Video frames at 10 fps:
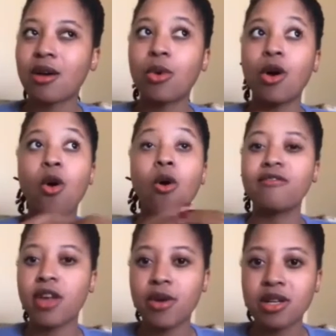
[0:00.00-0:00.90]
We're all
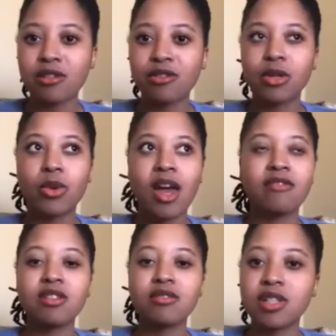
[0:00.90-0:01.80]
very different. We have
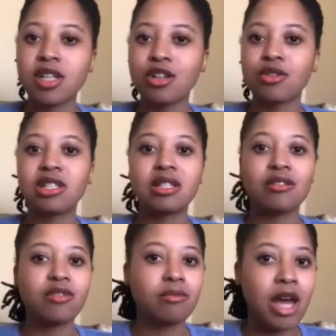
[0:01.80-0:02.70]
different interests,
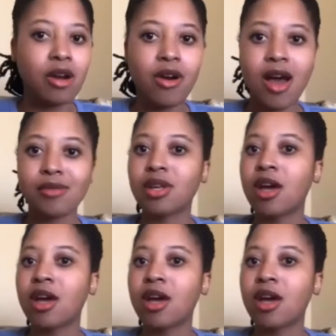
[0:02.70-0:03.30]
different backgrounds.